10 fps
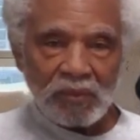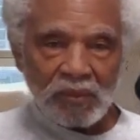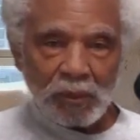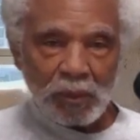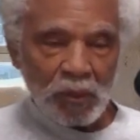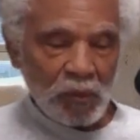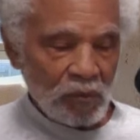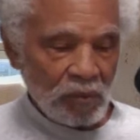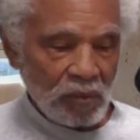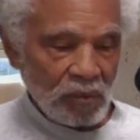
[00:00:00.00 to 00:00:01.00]

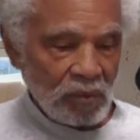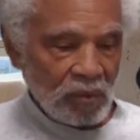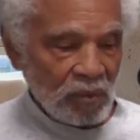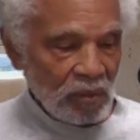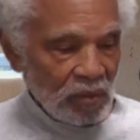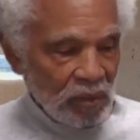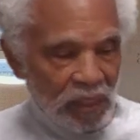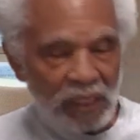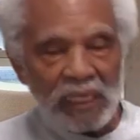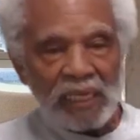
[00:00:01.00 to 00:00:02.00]
so
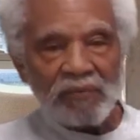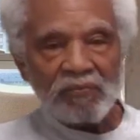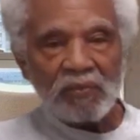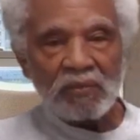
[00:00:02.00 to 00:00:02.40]
he left.